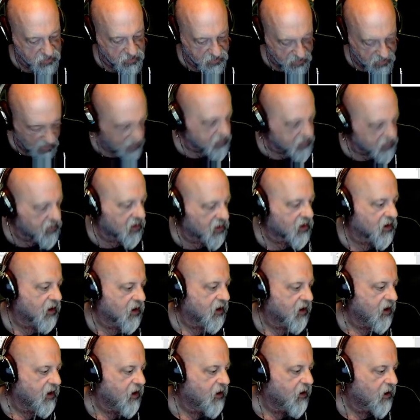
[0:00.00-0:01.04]

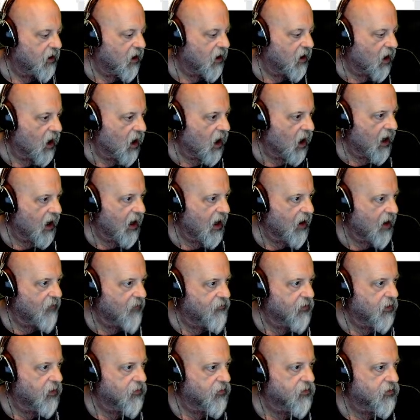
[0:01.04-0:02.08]
technically I have
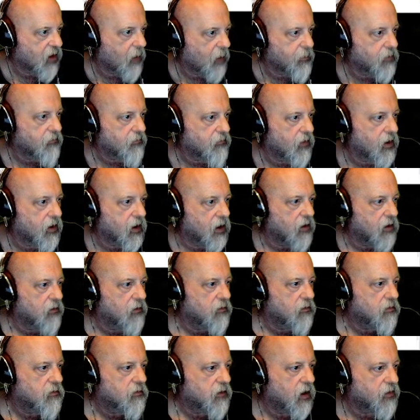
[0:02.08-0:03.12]
this up and running.
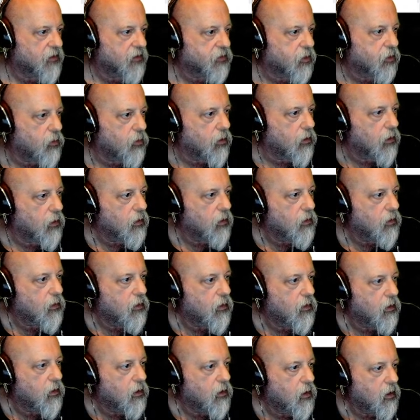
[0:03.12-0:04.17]
That's cool.
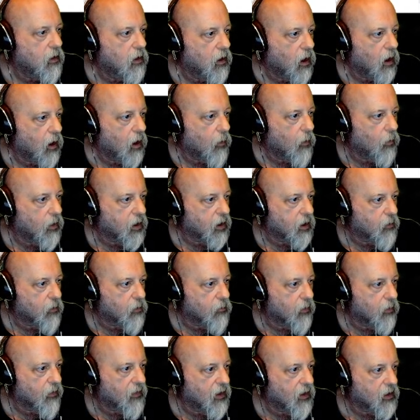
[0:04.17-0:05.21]
I want to get
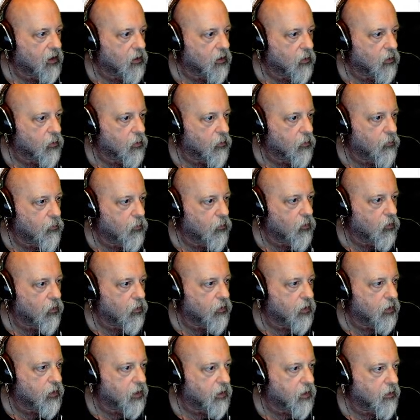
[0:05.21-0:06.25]
rid of that learn more
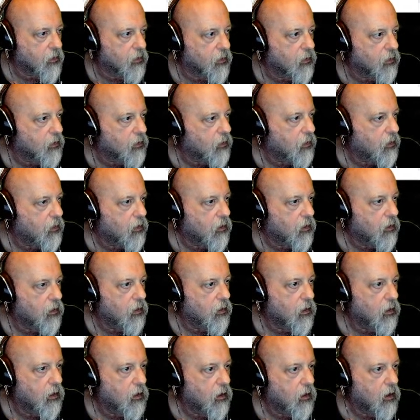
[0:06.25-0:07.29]
there
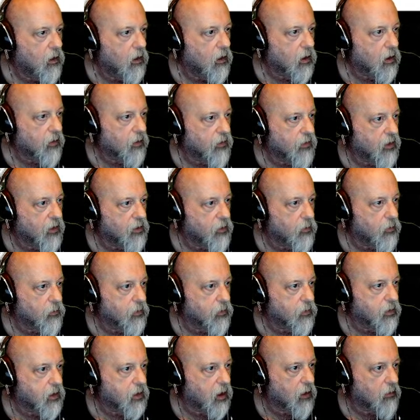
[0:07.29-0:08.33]
because I don't
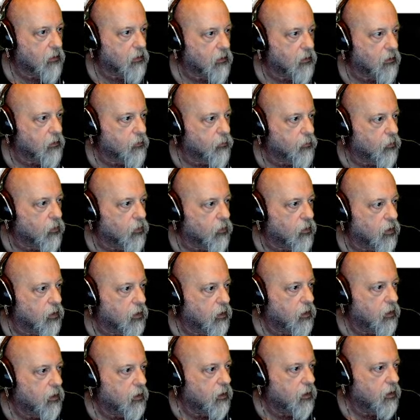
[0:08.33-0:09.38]
care to learn more.
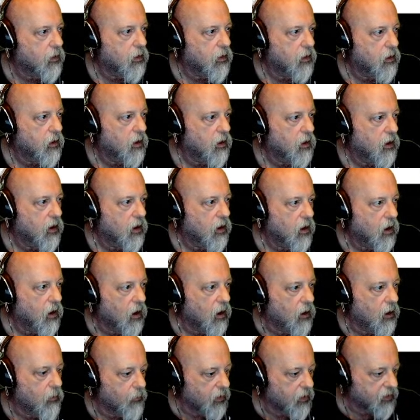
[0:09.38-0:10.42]

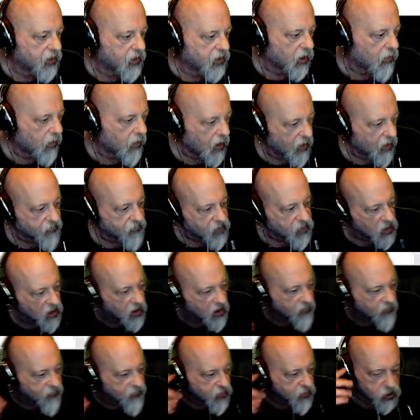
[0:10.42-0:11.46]
Oh, and now I have to
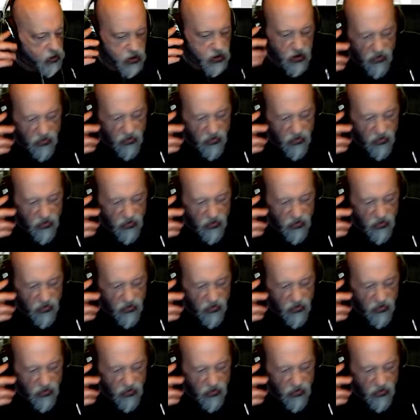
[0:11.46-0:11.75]
leave for just a